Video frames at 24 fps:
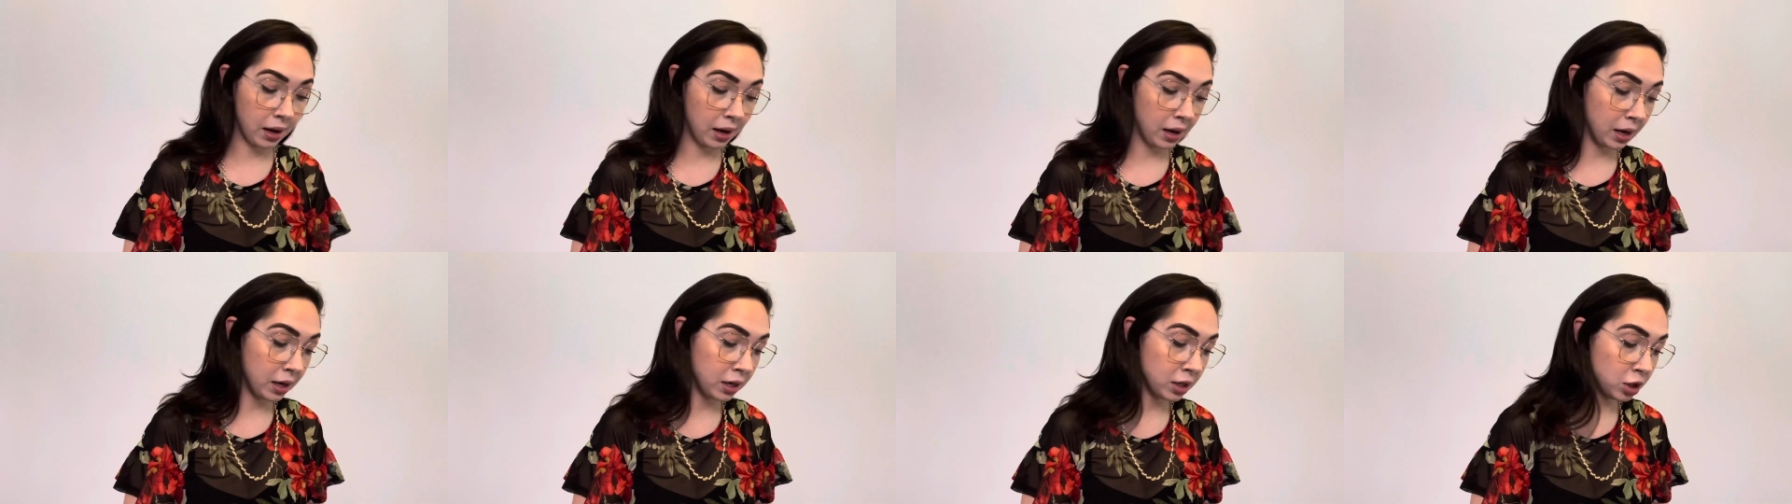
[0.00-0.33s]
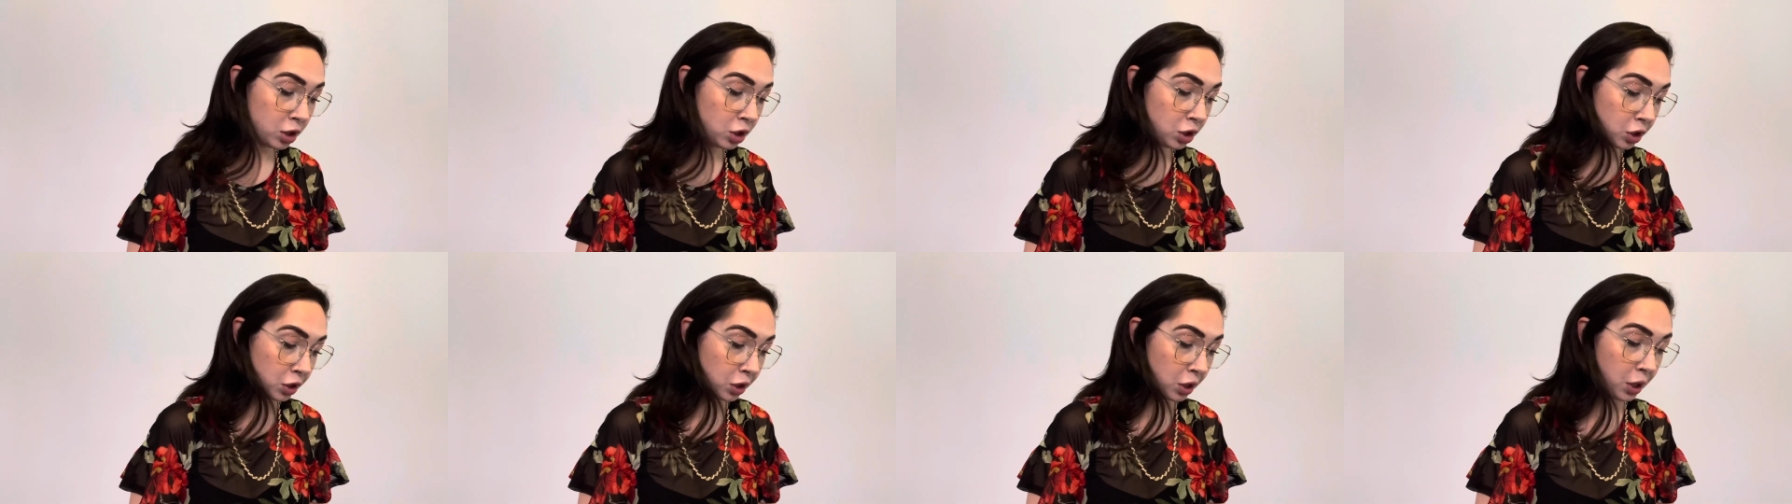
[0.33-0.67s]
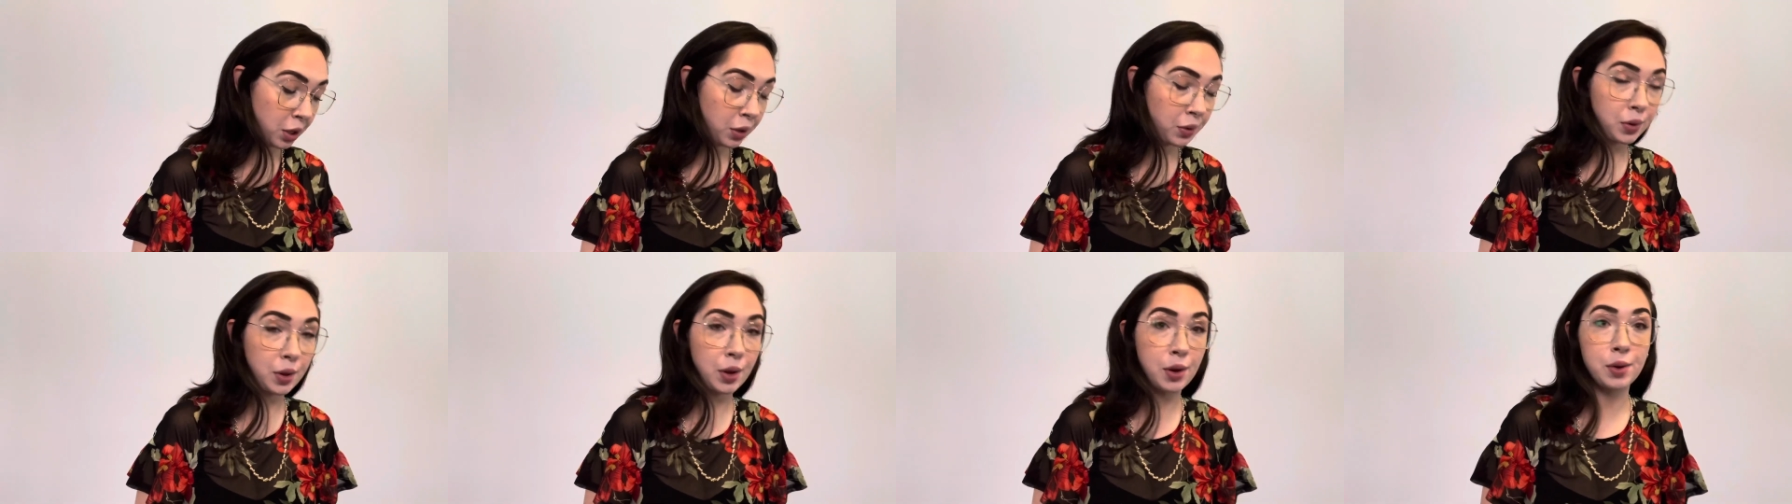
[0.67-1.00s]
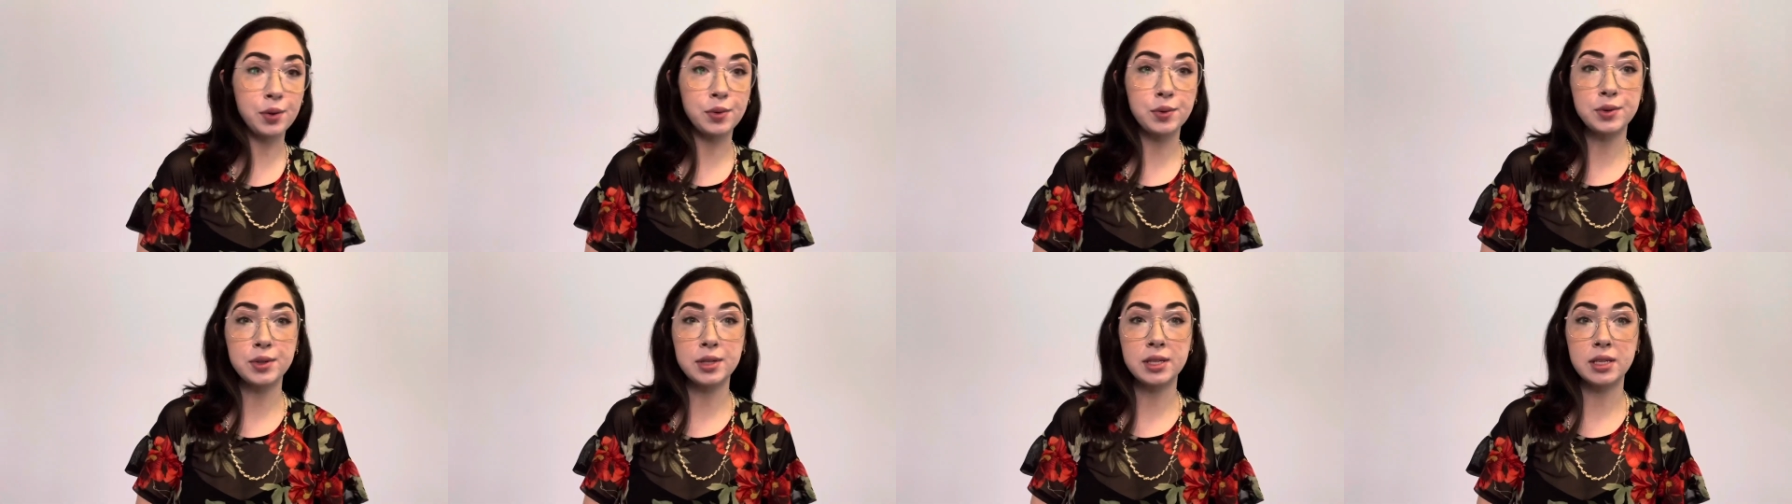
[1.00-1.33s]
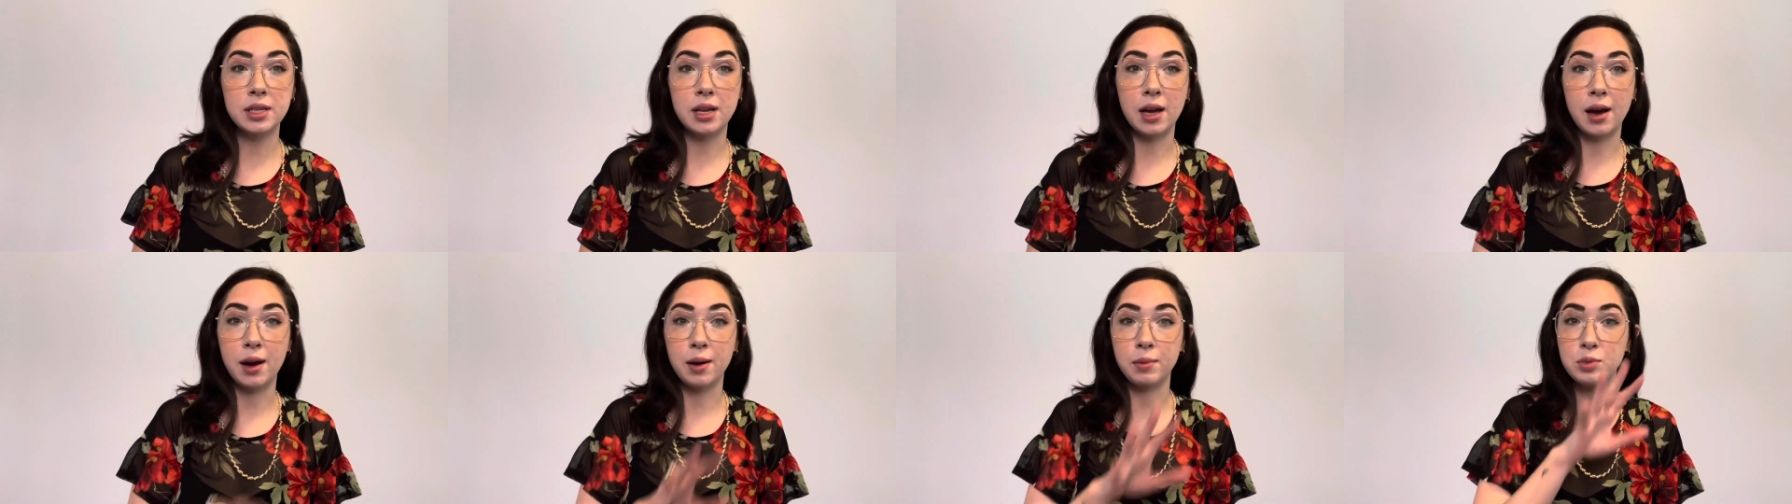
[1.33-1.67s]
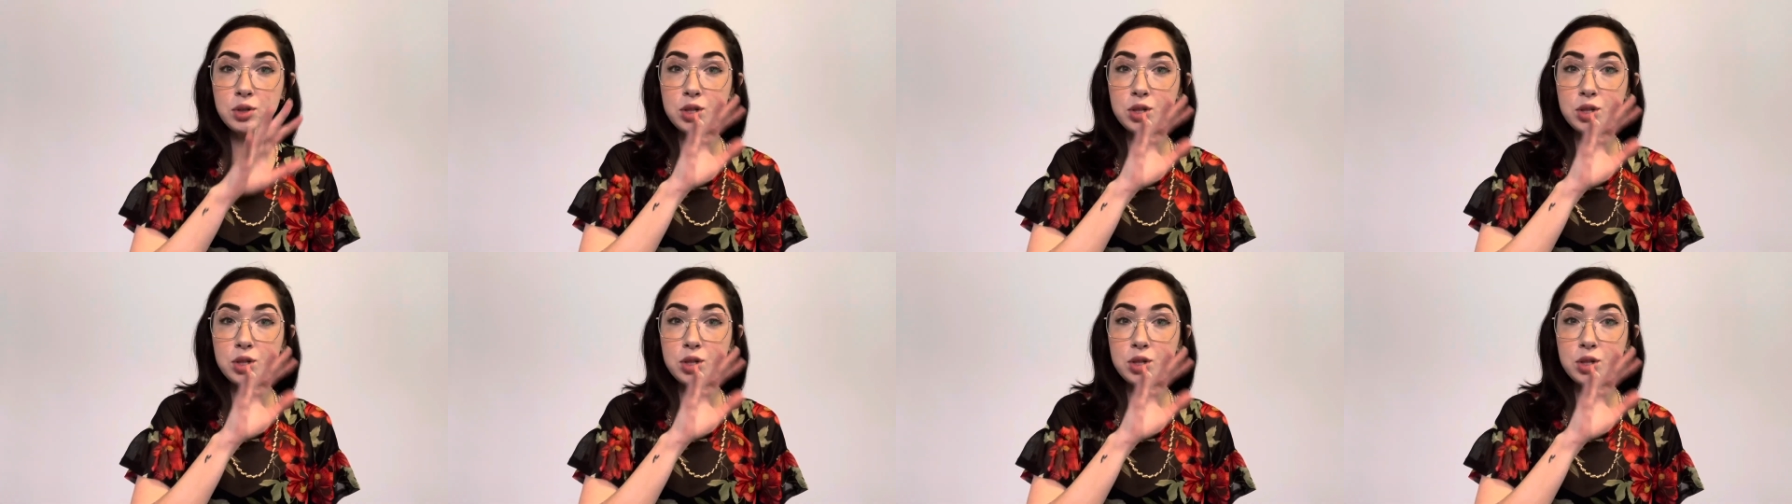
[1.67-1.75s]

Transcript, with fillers: gonna show those um,